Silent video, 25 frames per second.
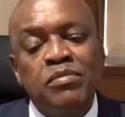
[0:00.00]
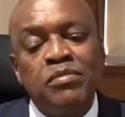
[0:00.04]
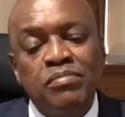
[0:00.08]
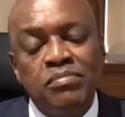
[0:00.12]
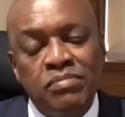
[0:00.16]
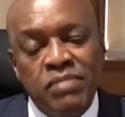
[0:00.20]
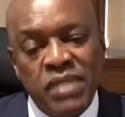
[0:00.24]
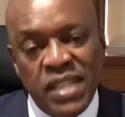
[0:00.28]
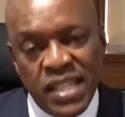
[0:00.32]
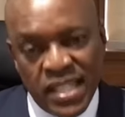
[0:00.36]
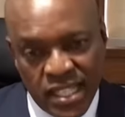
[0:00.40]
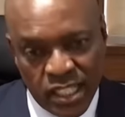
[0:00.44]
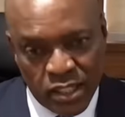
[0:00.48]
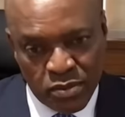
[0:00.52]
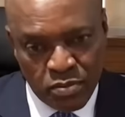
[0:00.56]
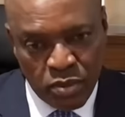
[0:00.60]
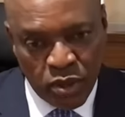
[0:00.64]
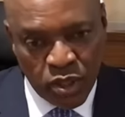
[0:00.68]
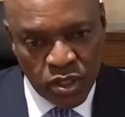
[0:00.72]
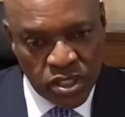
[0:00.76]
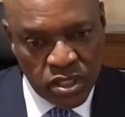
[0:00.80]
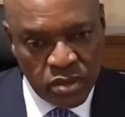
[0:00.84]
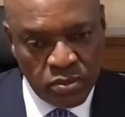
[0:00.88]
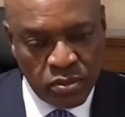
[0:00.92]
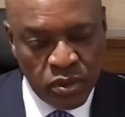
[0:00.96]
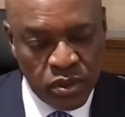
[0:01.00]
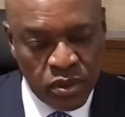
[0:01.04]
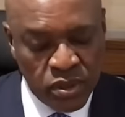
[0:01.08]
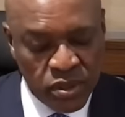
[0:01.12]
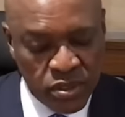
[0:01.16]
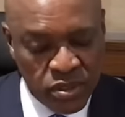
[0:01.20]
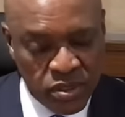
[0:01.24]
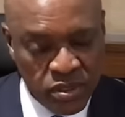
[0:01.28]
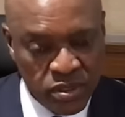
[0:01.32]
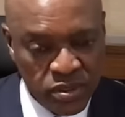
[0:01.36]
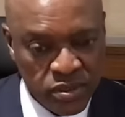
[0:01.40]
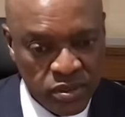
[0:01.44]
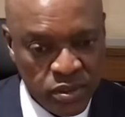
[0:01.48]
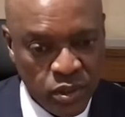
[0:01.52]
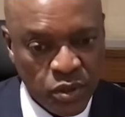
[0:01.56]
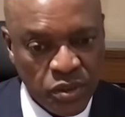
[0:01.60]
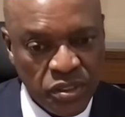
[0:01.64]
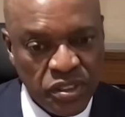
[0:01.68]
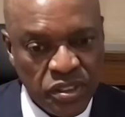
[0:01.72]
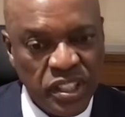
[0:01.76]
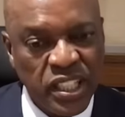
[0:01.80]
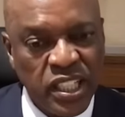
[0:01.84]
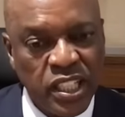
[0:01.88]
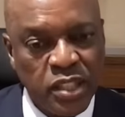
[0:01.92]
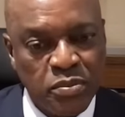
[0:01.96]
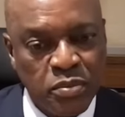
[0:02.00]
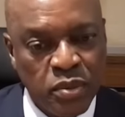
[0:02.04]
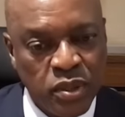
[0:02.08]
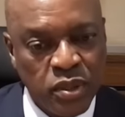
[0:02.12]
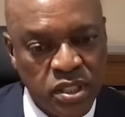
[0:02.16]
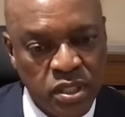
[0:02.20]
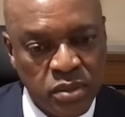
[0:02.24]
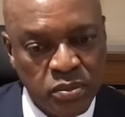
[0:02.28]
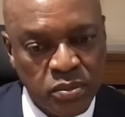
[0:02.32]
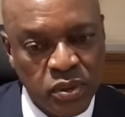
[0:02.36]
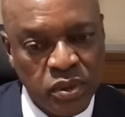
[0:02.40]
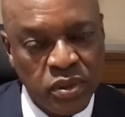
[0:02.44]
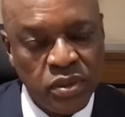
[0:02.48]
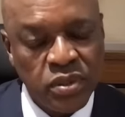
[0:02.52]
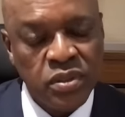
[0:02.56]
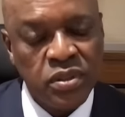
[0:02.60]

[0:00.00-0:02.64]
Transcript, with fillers: make it possible or think it possible.